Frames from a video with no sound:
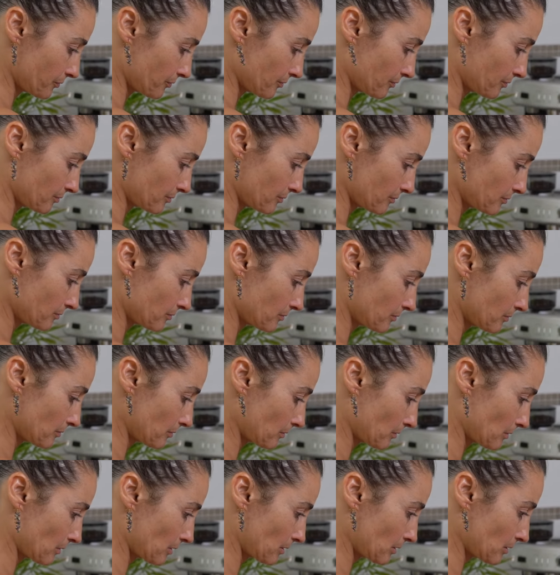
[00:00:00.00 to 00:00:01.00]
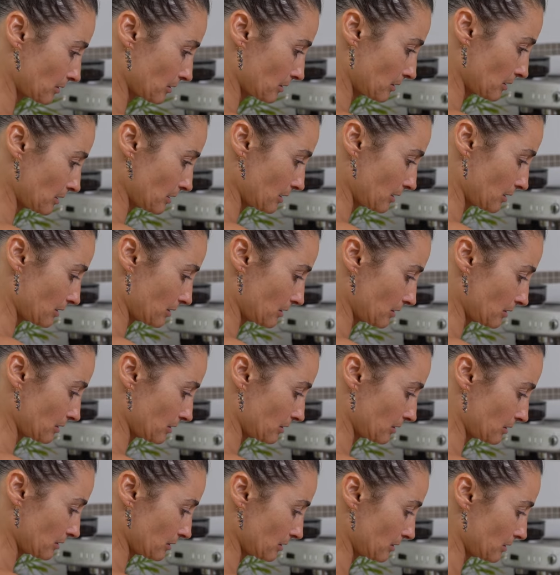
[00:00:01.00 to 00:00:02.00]

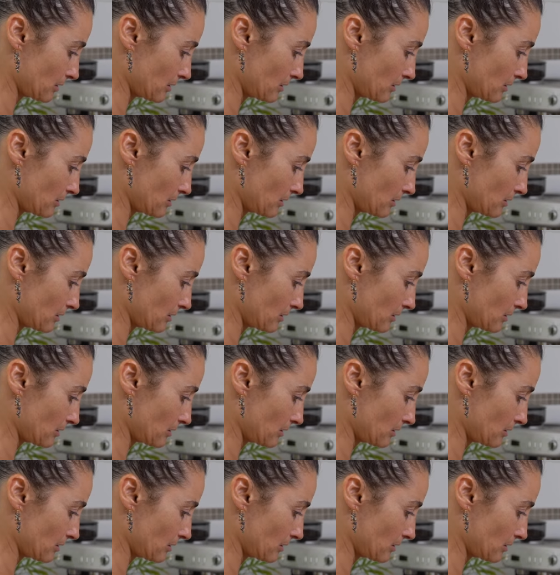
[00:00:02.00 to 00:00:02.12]
Nobody speaks.